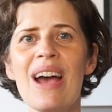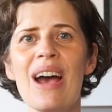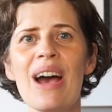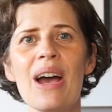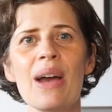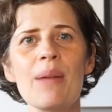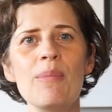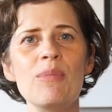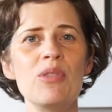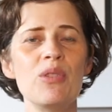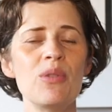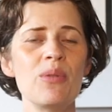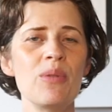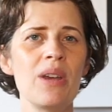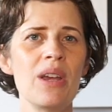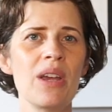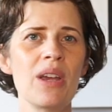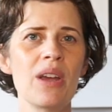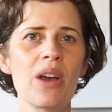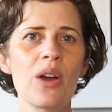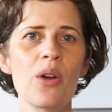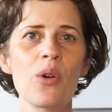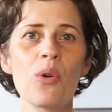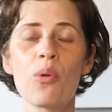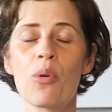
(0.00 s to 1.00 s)
I'm
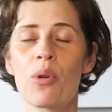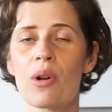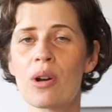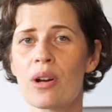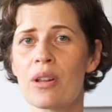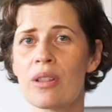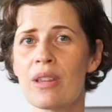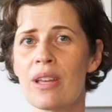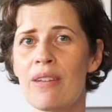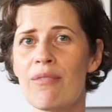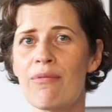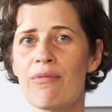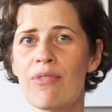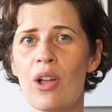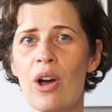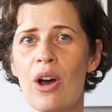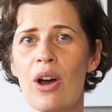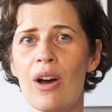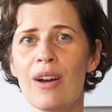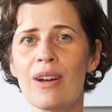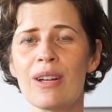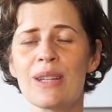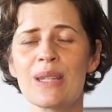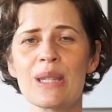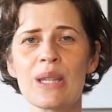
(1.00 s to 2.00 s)
doing a quarterly
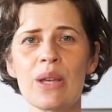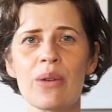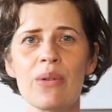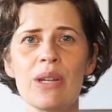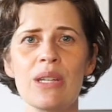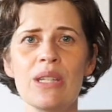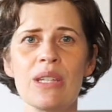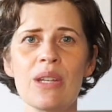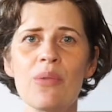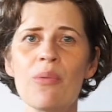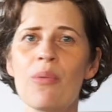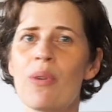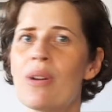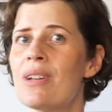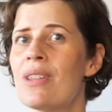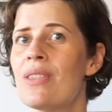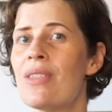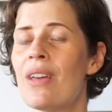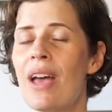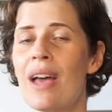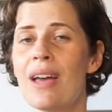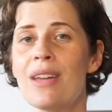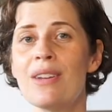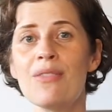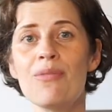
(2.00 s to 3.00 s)
vlog, so I did one at
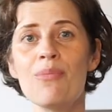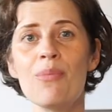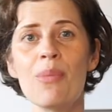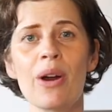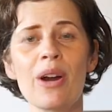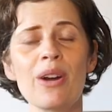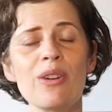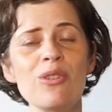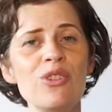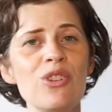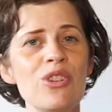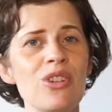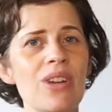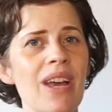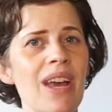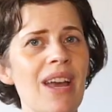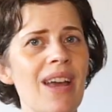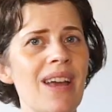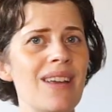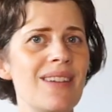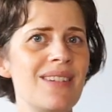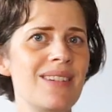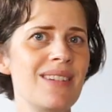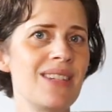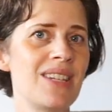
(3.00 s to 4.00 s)
the end of March
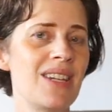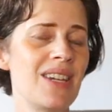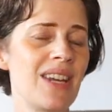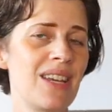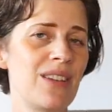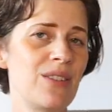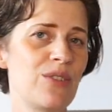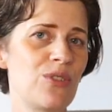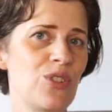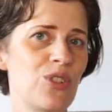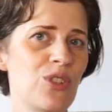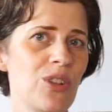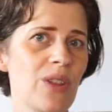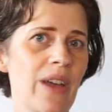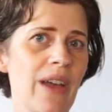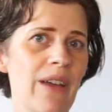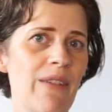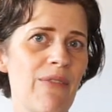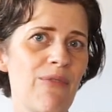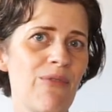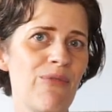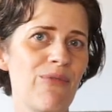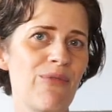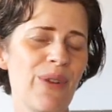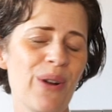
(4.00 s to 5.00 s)
and today's
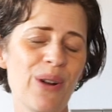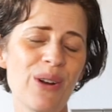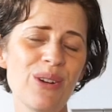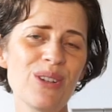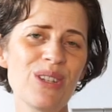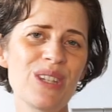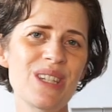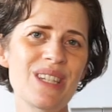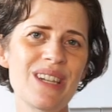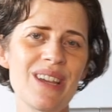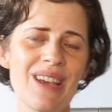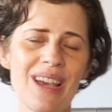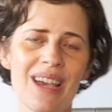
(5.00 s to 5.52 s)
July 1st,